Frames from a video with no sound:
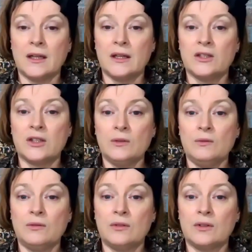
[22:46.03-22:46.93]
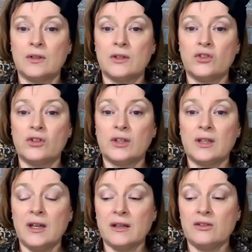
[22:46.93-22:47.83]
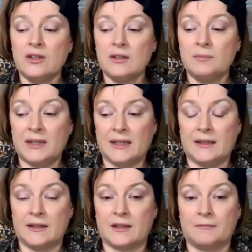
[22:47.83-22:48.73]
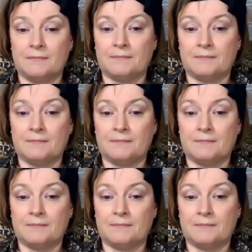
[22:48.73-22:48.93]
So connect to the planet,